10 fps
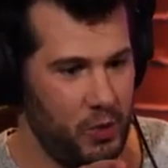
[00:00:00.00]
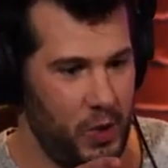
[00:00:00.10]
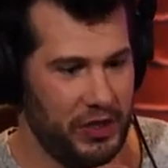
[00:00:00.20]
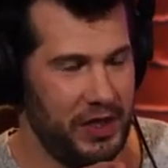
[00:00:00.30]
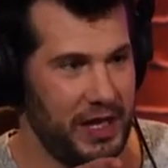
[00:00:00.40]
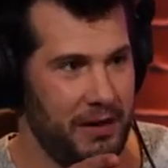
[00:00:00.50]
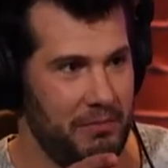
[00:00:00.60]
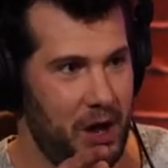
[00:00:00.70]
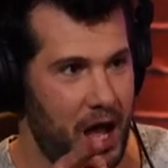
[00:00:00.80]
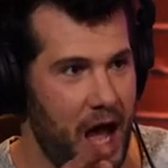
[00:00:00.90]
with the
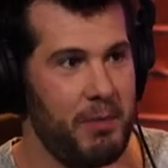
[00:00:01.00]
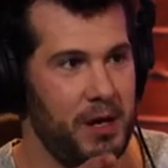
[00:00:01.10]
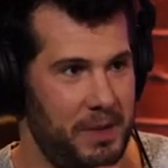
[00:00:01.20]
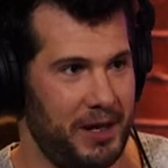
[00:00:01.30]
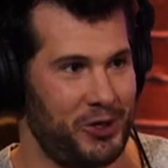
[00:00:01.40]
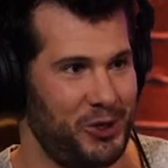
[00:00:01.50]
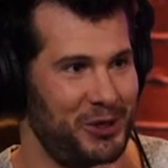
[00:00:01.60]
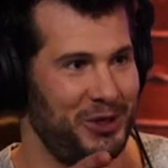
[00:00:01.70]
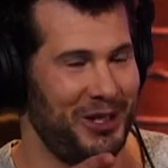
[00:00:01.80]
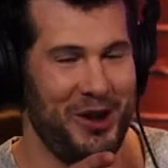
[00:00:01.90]
Muhammad picture
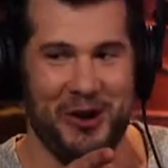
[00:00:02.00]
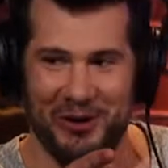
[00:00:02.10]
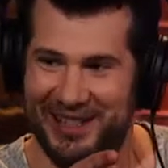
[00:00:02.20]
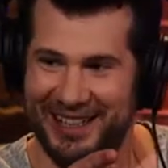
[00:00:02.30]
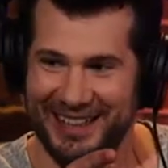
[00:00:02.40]
and the goat.